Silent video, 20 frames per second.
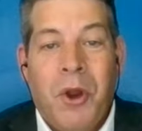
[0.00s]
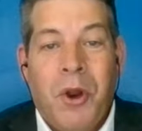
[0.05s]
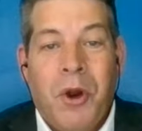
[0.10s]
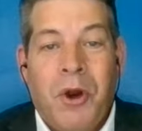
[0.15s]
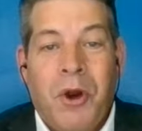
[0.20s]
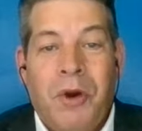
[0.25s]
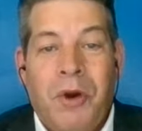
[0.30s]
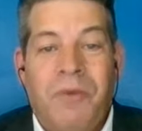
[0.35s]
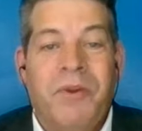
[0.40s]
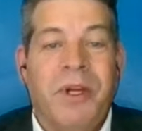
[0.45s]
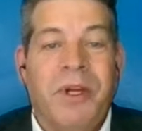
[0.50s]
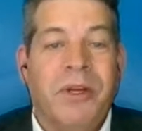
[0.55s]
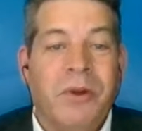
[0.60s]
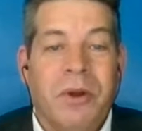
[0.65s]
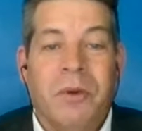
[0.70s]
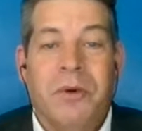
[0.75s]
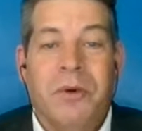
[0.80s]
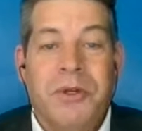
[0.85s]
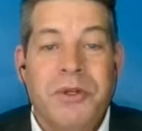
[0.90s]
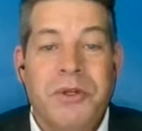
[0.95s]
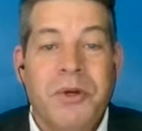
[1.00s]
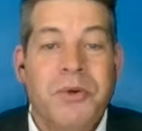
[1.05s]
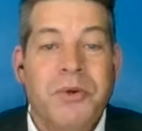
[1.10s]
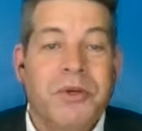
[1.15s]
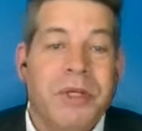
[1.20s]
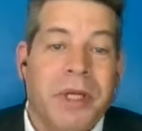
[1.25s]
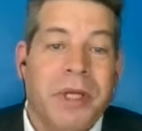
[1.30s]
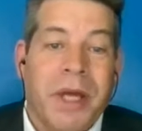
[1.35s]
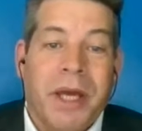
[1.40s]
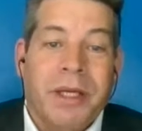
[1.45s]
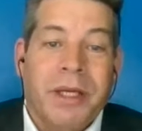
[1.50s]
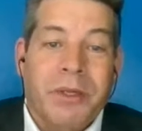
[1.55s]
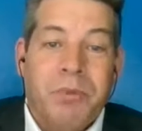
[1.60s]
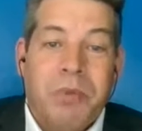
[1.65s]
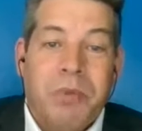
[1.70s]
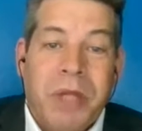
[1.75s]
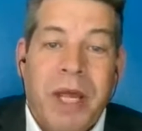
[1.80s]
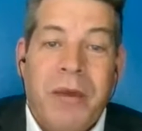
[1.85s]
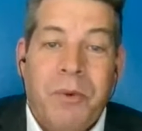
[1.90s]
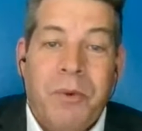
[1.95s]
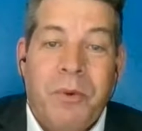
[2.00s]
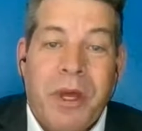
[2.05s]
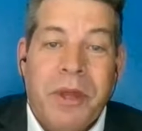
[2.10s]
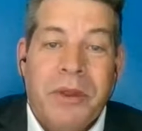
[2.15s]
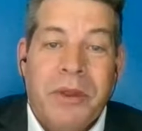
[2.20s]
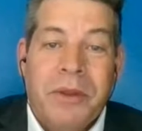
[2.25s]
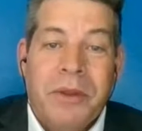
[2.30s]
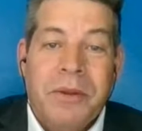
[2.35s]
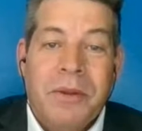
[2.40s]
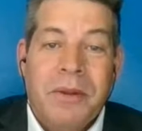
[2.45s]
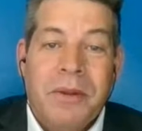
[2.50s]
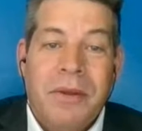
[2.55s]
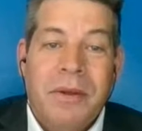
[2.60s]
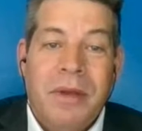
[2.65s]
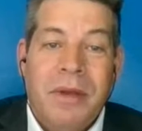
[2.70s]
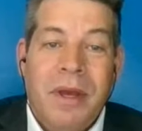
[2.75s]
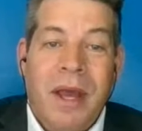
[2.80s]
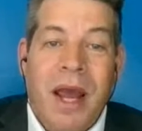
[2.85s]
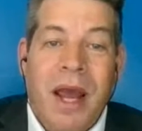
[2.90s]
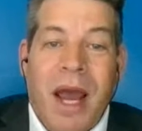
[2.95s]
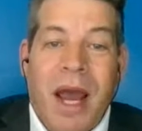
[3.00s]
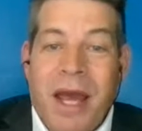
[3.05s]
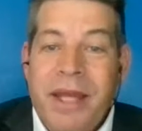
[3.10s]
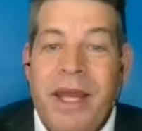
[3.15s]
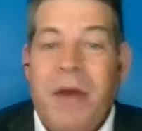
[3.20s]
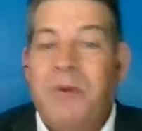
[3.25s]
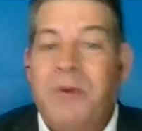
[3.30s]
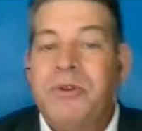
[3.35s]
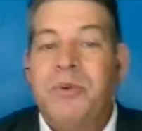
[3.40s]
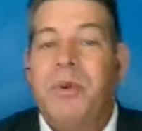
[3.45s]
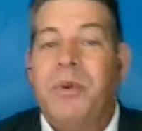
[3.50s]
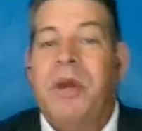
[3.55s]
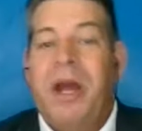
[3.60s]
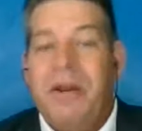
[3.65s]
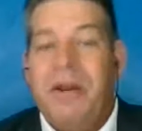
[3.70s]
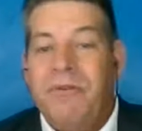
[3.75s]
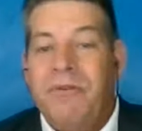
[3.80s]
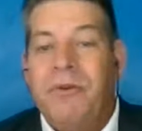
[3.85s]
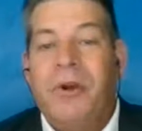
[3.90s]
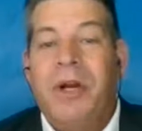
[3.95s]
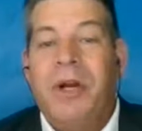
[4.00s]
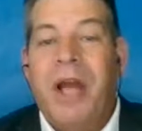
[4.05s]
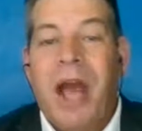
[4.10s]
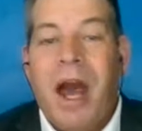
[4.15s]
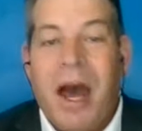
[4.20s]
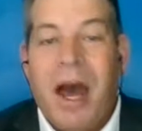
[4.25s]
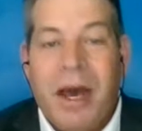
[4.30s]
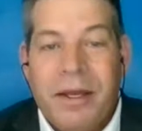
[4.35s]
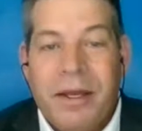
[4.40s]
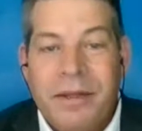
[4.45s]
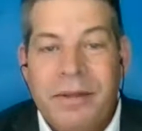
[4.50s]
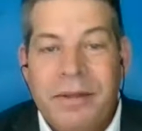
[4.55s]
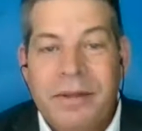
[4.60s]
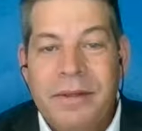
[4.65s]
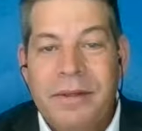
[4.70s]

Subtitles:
Her victory was who she got to play with. And that was what I forgot